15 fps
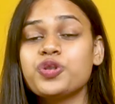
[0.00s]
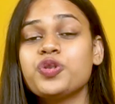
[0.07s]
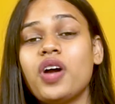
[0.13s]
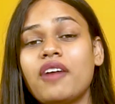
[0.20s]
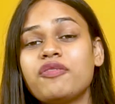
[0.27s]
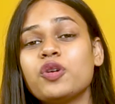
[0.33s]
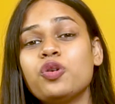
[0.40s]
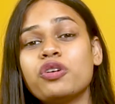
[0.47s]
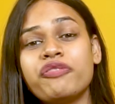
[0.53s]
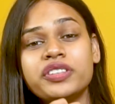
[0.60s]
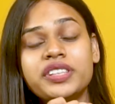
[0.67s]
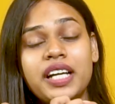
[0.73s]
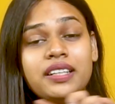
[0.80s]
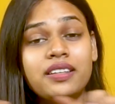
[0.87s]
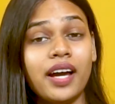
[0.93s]
So you have to look for
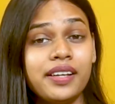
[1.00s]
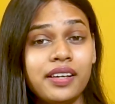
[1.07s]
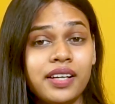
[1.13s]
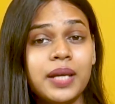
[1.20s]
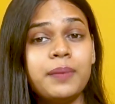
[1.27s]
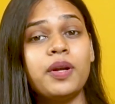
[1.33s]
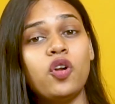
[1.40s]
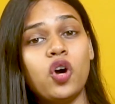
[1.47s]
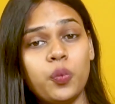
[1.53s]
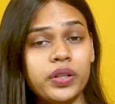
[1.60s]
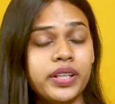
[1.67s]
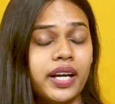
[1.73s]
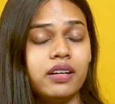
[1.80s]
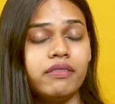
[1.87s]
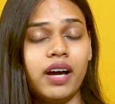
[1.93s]
the entire name along with
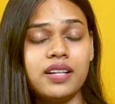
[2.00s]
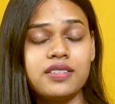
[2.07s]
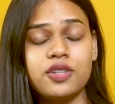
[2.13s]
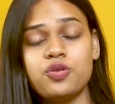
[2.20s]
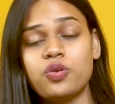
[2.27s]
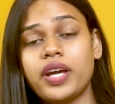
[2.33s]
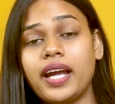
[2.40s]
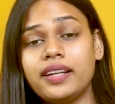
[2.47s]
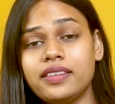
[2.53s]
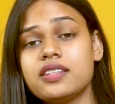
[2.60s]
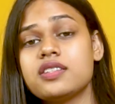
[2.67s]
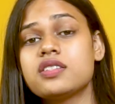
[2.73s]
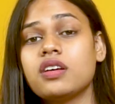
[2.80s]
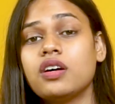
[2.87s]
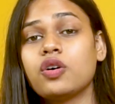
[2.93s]
Edvancer to get
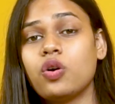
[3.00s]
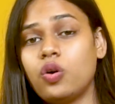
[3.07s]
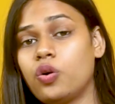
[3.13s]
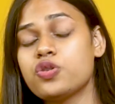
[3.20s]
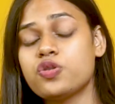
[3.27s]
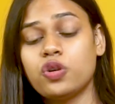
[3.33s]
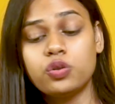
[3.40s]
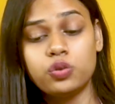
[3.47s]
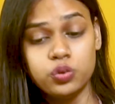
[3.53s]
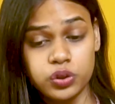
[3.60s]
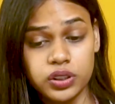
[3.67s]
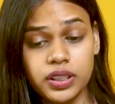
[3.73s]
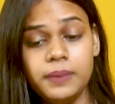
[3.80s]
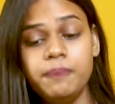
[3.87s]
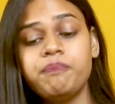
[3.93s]
this course on
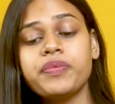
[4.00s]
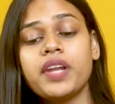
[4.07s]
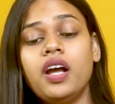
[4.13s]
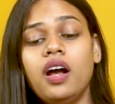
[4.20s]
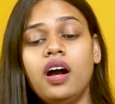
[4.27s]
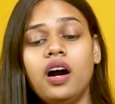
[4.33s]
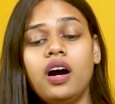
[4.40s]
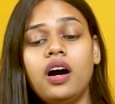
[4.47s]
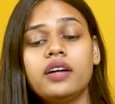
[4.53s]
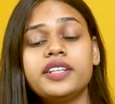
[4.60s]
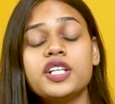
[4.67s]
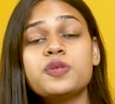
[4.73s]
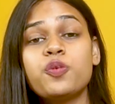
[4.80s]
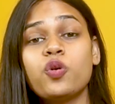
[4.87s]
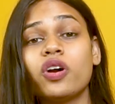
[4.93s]
Google.
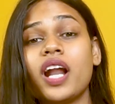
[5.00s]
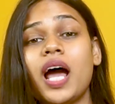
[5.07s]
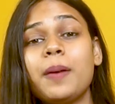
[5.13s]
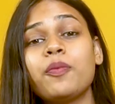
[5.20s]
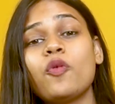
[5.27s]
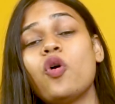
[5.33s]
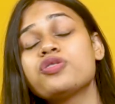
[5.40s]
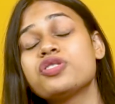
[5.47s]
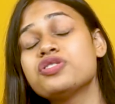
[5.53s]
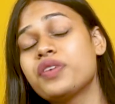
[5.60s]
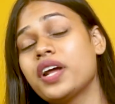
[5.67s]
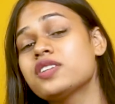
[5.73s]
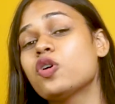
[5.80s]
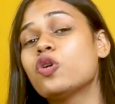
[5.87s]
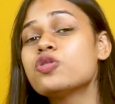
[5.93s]
This program
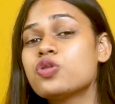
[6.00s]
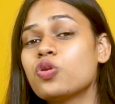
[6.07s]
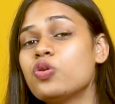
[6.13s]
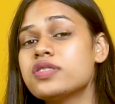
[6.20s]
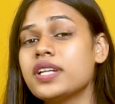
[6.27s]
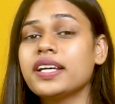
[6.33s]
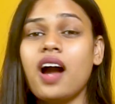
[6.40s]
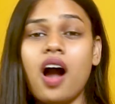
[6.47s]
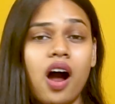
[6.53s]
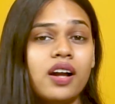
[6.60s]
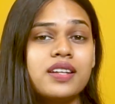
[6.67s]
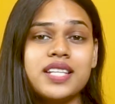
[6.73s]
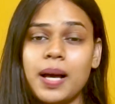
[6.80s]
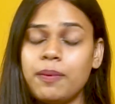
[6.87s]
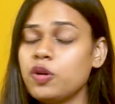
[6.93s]
concentrates on tools like R,
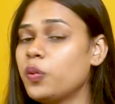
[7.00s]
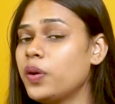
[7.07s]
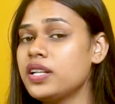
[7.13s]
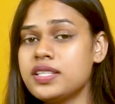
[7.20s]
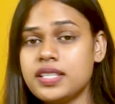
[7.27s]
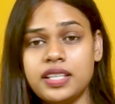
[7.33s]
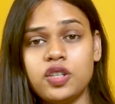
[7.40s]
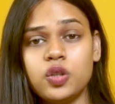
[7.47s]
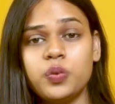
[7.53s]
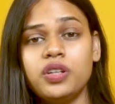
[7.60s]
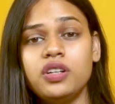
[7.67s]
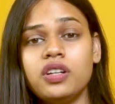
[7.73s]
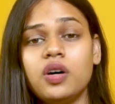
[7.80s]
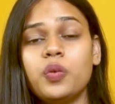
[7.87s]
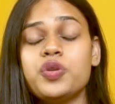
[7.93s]
Tableau and
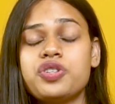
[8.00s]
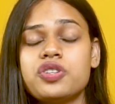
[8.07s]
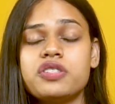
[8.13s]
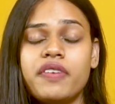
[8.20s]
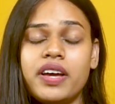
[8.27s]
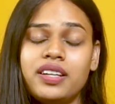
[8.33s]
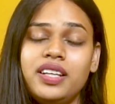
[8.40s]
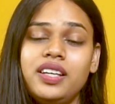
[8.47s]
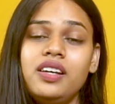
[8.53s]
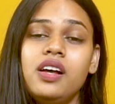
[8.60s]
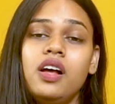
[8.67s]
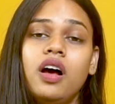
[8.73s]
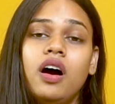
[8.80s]
SQL, which is very